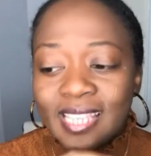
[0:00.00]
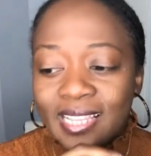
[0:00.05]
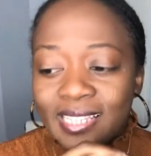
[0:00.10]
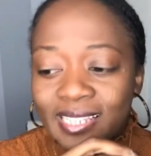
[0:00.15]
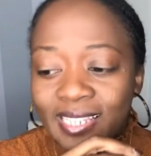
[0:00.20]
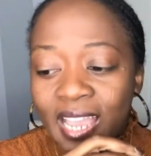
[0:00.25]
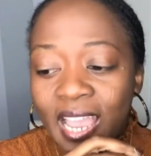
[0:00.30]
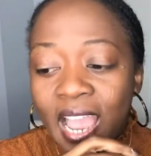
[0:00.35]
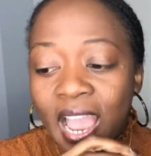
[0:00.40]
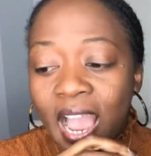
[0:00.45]

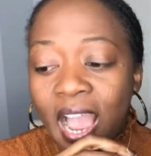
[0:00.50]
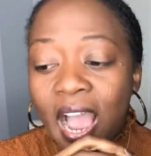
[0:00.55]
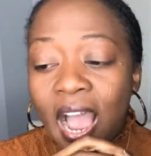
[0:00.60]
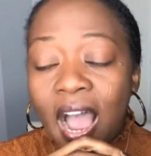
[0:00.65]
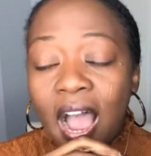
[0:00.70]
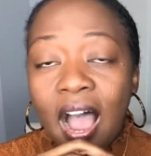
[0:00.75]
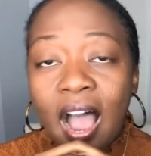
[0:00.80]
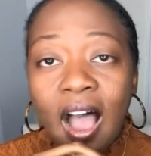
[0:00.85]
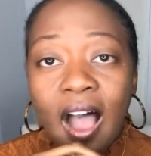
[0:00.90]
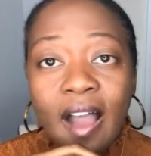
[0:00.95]
that
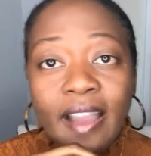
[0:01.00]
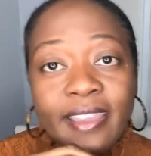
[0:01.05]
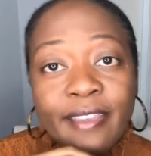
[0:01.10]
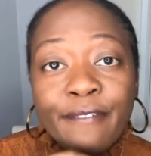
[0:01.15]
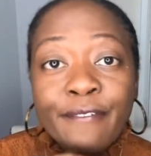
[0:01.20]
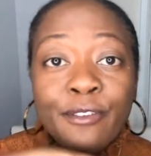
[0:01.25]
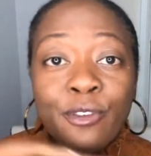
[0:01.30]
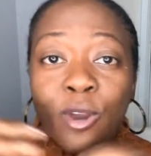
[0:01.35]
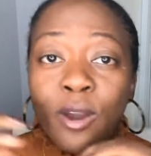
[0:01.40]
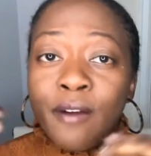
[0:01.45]

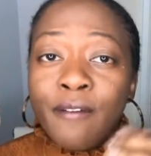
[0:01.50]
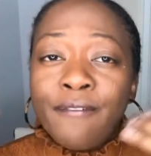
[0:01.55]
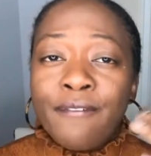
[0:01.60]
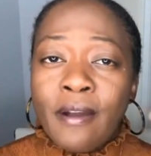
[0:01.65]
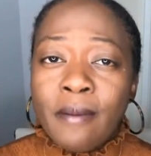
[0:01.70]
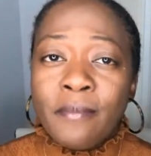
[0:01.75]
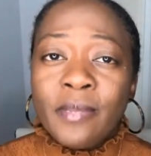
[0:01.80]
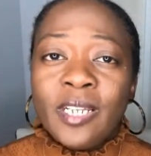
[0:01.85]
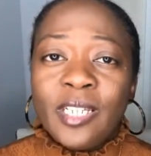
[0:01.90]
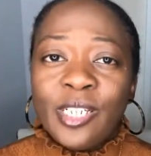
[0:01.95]
if you are
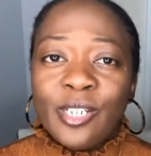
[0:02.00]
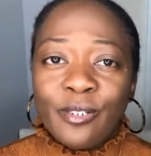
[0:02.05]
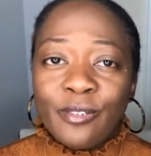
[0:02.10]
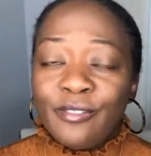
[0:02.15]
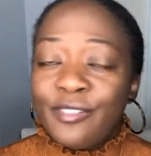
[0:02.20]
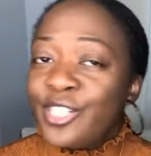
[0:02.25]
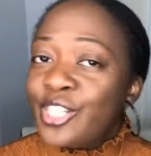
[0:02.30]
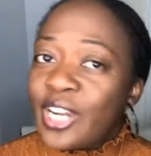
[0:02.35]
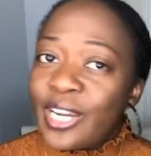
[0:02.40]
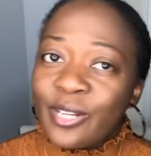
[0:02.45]
familiar
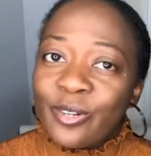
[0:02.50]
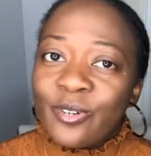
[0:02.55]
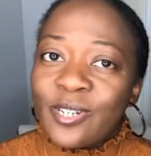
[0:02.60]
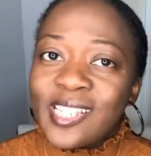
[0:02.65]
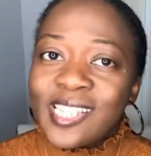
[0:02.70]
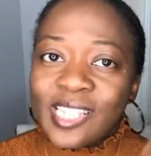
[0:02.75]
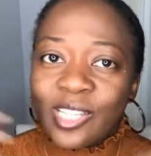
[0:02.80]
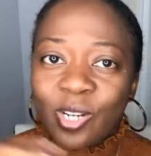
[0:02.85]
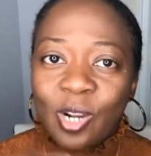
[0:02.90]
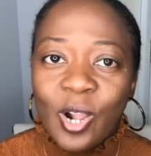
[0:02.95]
with
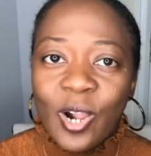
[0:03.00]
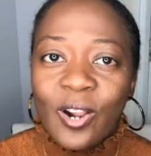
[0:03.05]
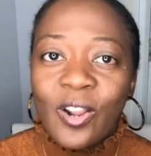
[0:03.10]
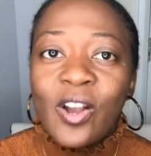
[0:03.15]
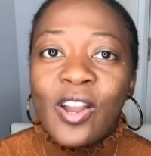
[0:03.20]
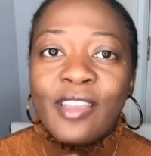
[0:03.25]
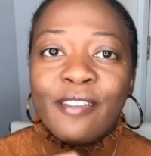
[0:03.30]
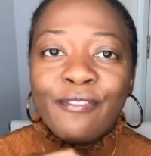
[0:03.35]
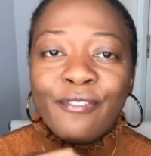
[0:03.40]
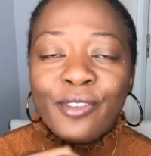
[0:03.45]
chakras at
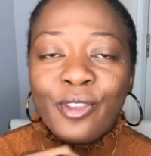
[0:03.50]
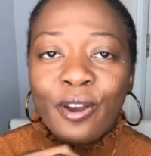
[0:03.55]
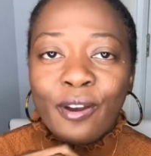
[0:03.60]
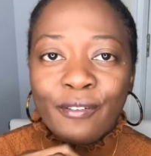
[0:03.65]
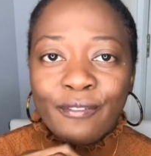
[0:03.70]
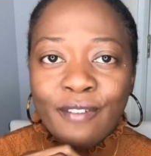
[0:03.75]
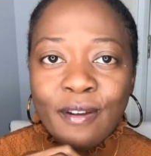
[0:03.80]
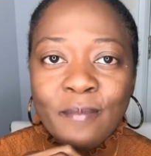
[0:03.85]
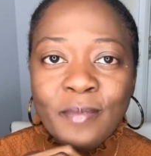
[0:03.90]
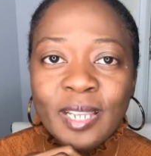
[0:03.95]
all, if you
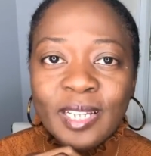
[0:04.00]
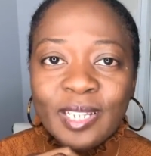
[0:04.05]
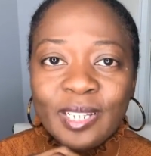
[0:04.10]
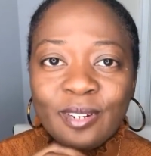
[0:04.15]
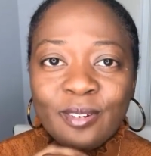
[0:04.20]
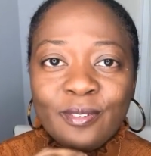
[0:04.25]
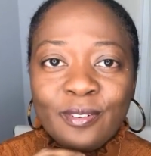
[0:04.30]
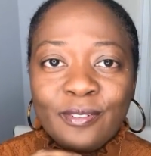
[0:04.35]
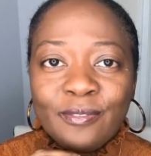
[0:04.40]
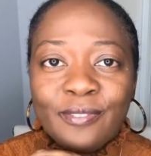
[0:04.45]
are
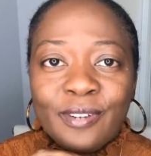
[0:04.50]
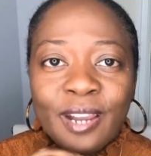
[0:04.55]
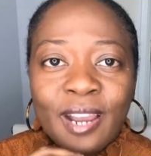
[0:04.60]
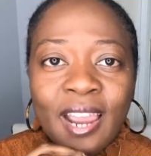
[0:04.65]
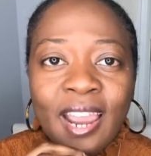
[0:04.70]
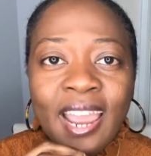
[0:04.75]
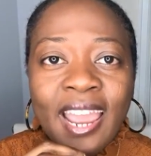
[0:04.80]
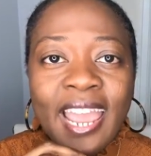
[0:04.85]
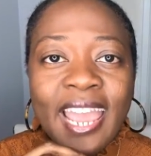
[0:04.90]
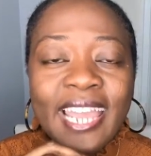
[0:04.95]
familiar with
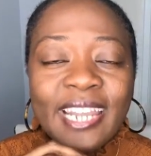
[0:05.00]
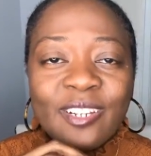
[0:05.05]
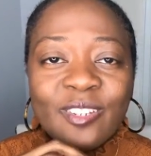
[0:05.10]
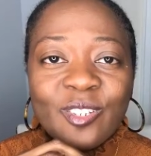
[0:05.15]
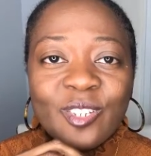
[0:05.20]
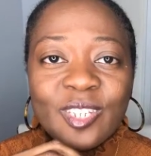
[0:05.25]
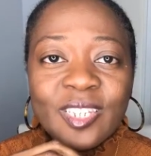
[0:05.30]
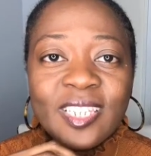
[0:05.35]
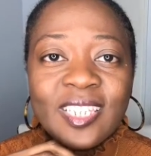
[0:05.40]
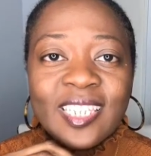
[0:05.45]

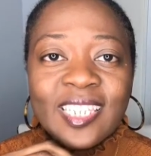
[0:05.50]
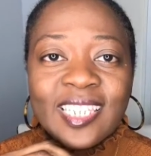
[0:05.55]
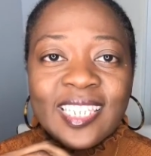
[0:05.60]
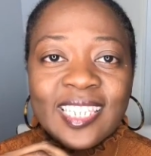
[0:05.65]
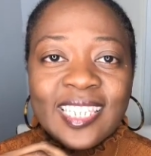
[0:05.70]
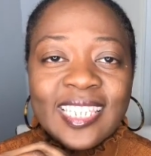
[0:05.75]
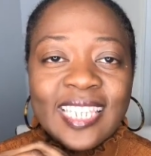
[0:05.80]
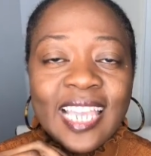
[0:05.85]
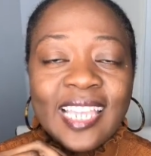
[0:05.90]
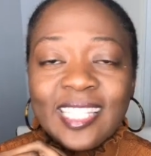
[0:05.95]
energy
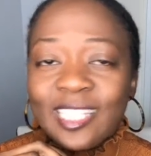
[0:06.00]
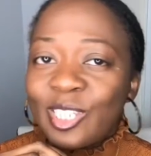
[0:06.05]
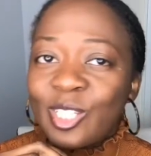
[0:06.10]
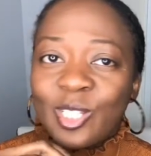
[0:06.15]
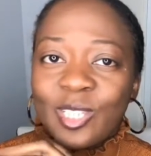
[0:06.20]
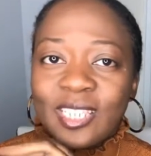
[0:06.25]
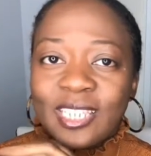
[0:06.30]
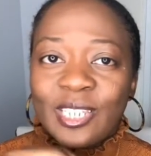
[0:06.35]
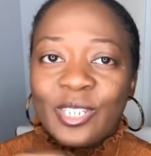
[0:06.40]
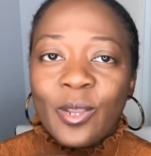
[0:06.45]

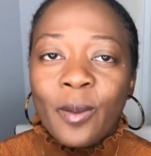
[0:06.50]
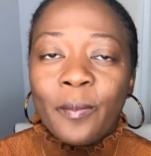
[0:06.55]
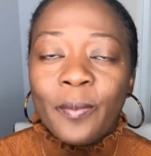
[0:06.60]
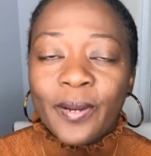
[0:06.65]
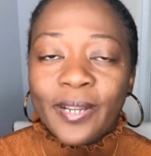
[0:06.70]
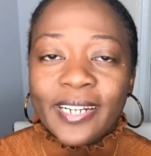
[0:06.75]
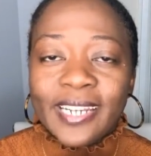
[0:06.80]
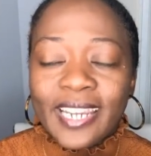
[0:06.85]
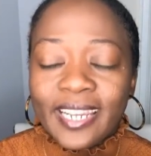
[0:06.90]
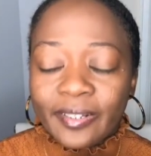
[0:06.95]
centers in your
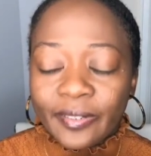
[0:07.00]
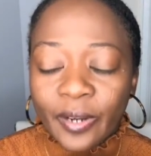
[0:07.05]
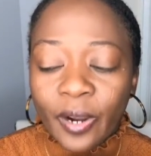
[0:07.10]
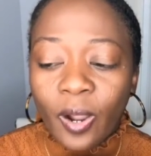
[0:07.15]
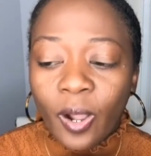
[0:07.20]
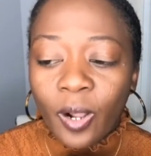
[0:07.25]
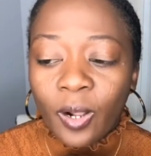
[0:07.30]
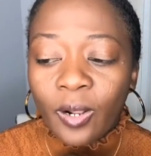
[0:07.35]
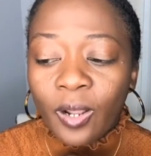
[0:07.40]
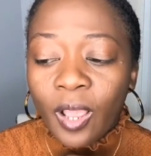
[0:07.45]
body at
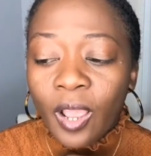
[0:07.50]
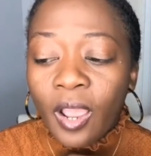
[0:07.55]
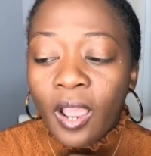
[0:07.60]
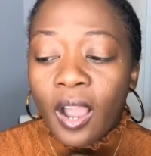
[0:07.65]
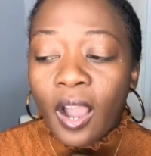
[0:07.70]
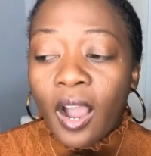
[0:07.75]
all,